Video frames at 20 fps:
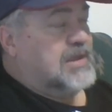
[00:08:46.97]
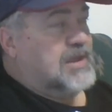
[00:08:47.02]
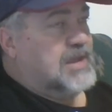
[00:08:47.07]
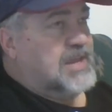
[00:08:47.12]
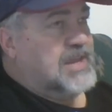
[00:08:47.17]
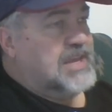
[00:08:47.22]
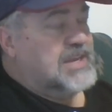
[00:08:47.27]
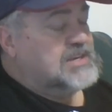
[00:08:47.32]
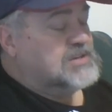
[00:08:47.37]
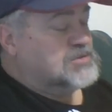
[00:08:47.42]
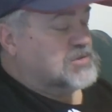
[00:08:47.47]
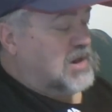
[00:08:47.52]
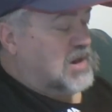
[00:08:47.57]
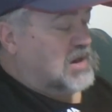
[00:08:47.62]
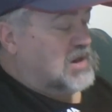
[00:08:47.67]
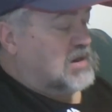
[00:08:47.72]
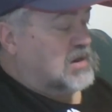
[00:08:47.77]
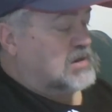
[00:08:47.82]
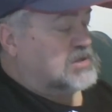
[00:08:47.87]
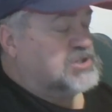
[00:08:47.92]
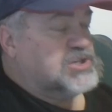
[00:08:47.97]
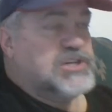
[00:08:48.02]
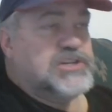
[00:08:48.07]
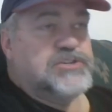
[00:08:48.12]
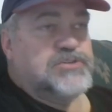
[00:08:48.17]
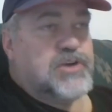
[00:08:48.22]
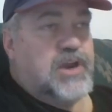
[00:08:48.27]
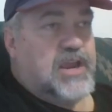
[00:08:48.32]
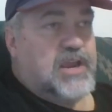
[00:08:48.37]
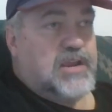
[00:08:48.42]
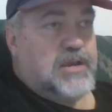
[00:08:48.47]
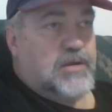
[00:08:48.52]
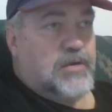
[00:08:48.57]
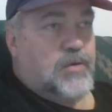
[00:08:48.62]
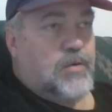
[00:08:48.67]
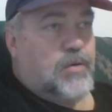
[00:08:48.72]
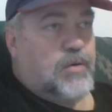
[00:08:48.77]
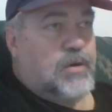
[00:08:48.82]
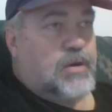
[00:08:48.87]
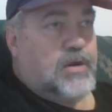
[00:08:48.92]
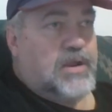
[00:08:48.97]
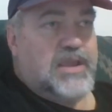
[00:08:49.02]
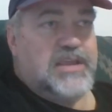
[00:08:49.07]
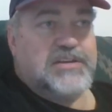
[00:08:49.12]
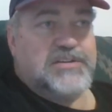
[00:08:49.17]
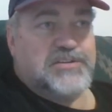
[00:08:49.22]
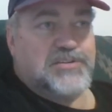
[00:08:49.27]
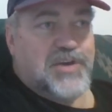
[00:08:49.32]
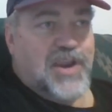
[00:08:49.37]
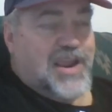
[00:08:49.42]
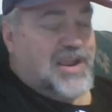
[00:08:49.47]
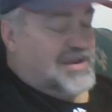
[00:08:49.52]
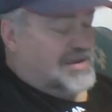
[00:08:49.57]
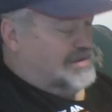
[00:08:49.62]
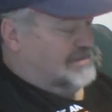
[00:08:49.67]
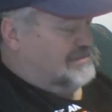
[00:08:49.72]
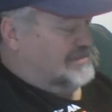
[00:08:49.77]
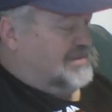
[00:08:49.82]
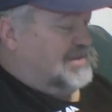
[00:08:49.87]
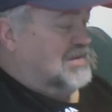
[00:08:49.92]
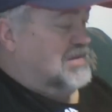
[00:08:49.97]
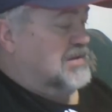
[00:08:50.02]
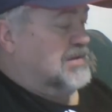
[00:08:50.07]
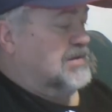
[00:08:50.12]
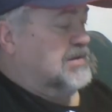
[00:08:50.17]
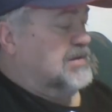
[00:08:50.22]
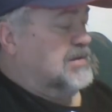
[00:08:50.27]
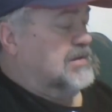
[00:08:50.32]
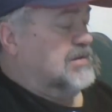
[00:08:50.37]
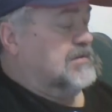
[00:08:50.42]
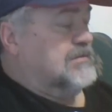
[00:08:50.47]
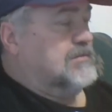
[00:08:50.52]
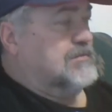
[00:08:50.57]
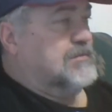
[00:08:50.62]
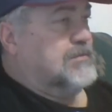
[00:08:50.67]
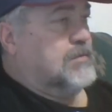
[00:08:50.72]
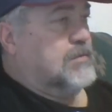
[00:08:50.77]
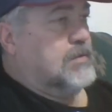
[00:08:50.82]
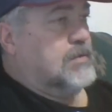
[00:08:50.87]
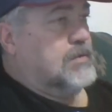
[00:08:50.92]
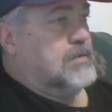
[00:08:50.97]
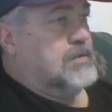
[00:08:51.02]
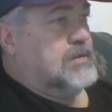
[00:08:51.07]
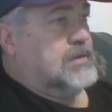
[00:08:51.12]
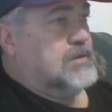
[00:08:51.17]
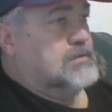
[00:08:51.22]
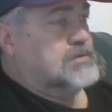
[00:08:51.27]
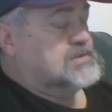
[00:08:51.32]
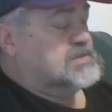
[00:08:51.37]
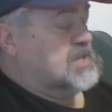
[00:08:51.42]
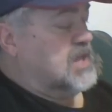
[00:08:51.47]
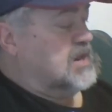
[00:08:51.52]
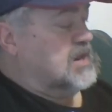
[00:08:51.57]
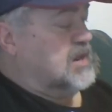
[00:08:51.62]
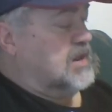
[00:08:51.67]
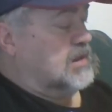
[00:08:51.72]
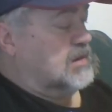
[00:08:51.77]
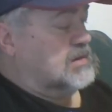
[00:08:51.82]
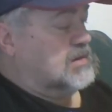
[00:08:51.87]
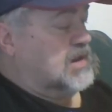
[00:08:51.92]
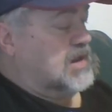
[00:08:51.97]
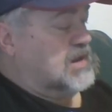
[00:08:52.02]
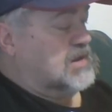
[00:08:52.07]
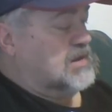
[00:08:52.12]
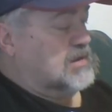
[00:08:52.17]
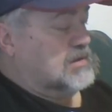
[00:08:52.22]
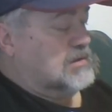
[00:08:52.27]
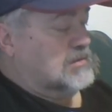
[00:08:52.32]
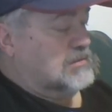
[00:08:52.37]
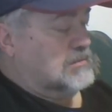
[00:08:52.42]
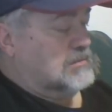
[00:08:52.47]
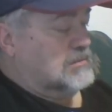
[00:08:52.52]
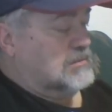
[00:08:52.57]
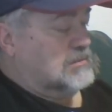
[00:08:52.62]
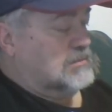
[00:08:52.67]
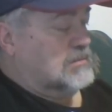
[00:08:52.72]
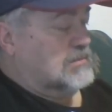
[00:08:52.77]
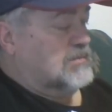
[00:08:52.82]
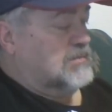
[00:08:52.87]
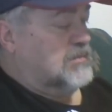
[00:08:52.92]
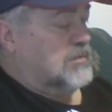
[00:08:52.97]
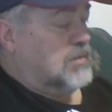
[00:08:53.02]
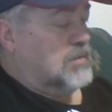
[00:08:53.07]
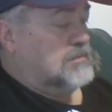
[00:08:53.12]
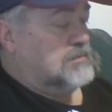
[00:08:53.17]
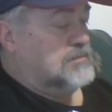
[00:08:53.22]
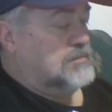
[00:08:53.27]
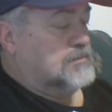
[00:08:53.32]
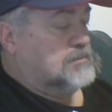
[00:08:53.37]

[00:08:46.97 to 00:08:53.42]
He drank, she drank, or it drank for the usted, el, and ella form.